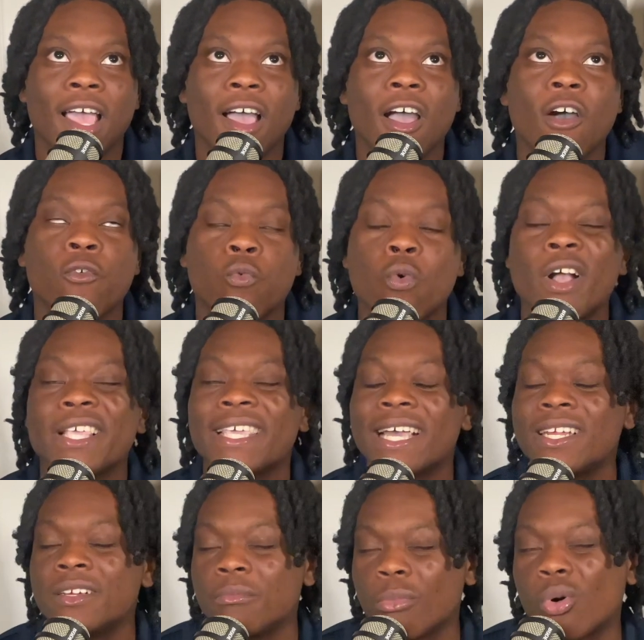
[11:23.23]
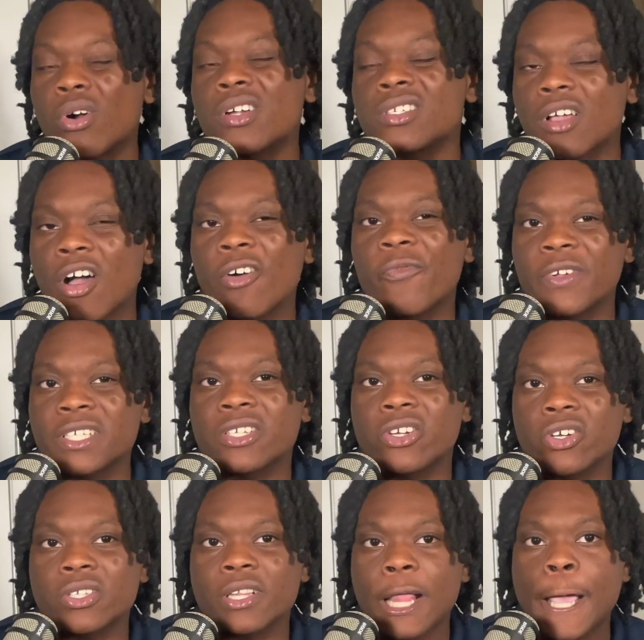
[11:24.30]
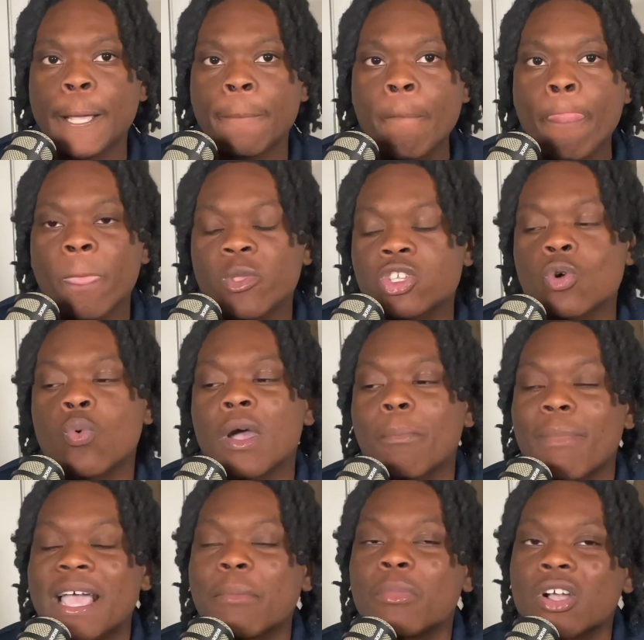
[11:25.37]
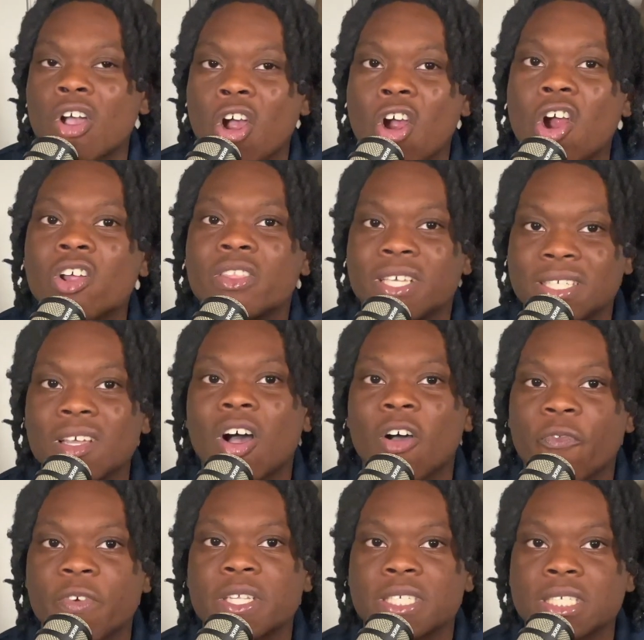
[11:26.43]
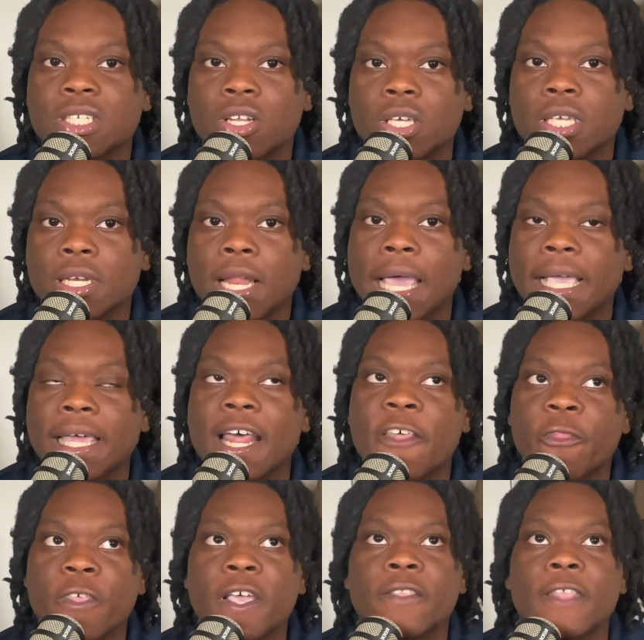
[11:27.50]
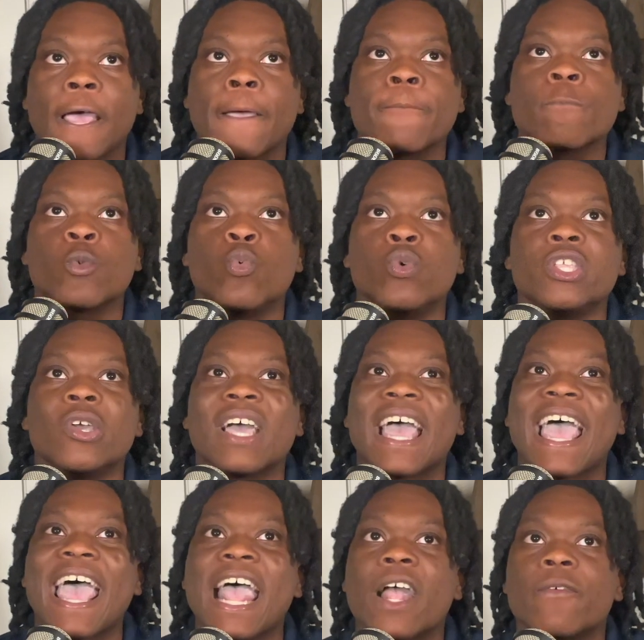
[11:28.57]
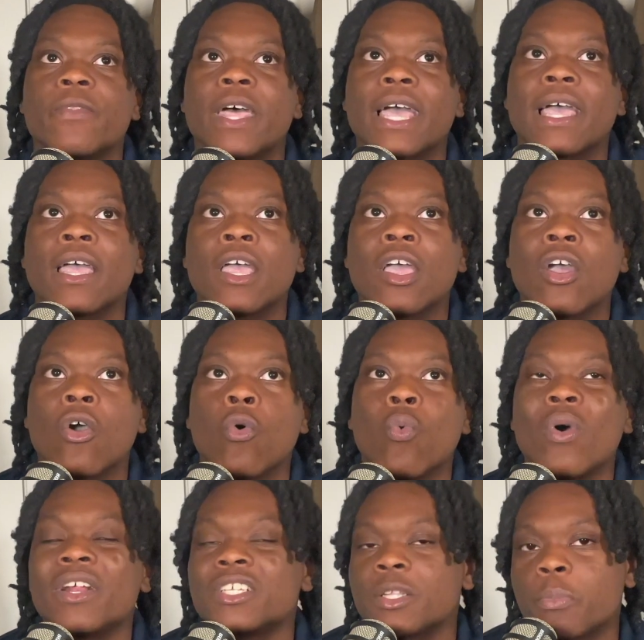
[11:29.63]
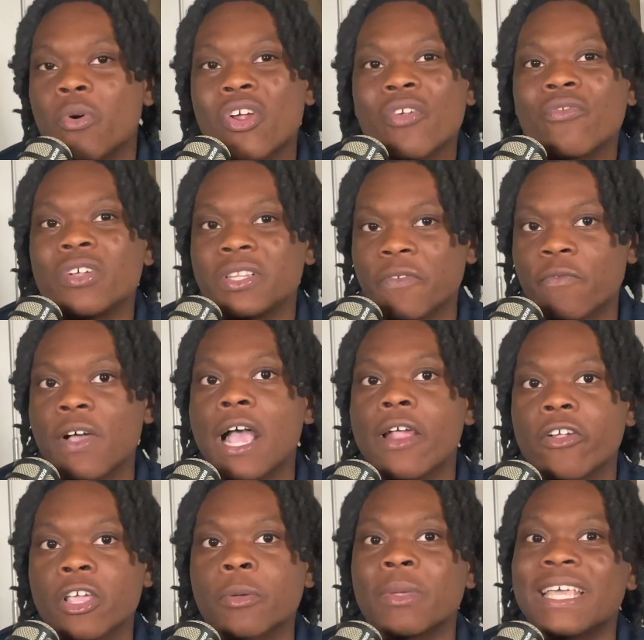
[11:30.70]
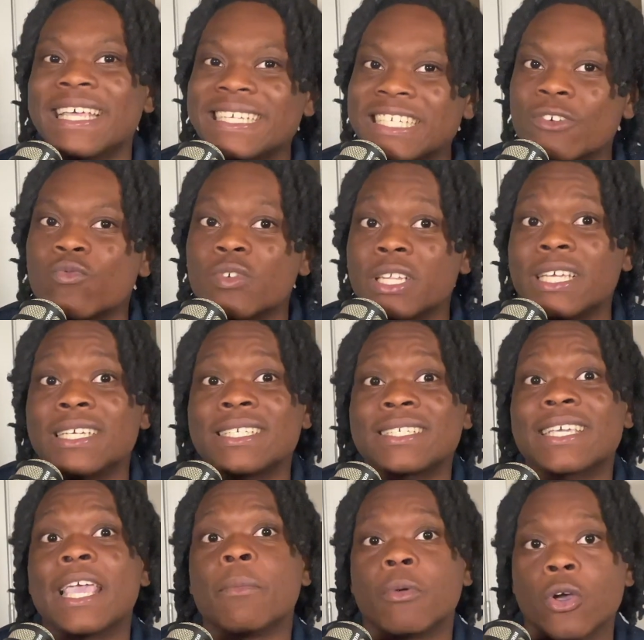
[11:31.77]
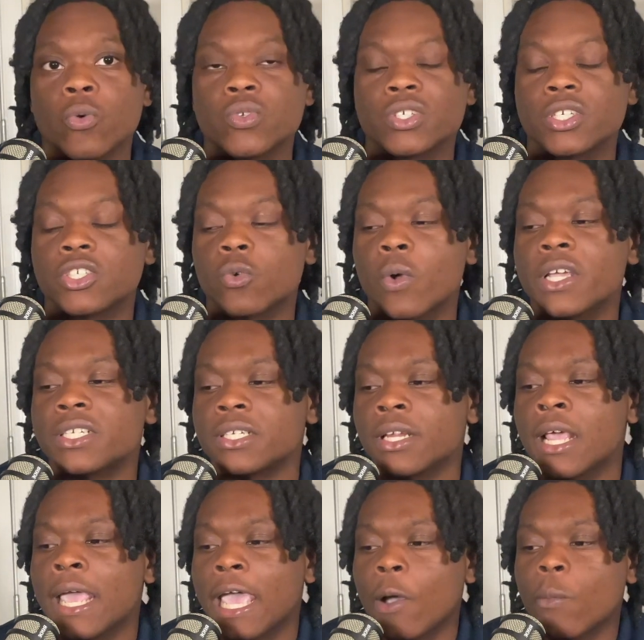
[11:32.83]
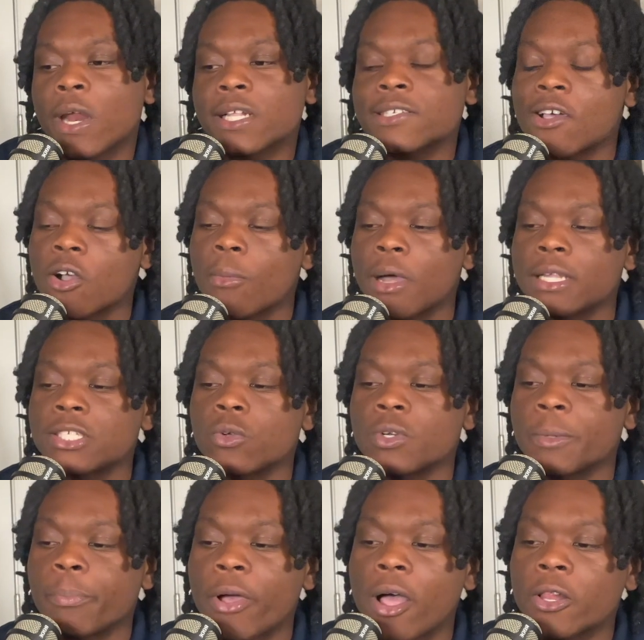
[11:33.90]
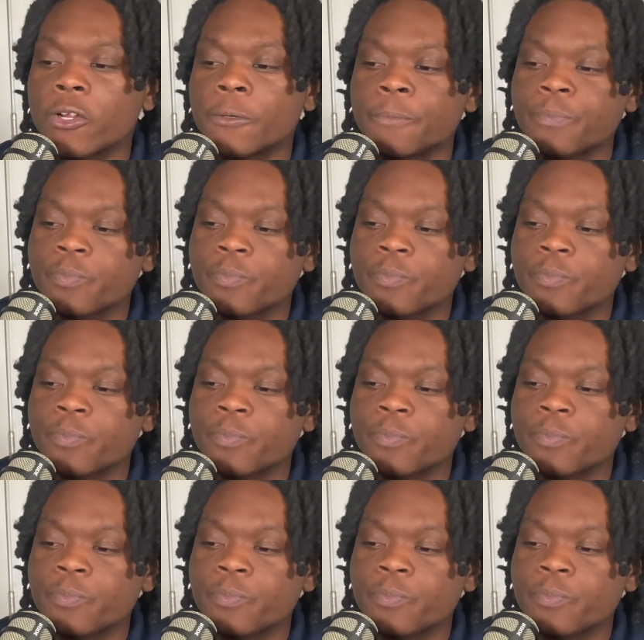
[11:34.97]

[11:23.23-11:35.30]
of what Kellen Moore's offense looked like to what Mike McCarthy's offense is looking like. And I think that when you have that, what is the point of really firing him? Is it really a scapegoat situation? And when I talk about Tony Pollard,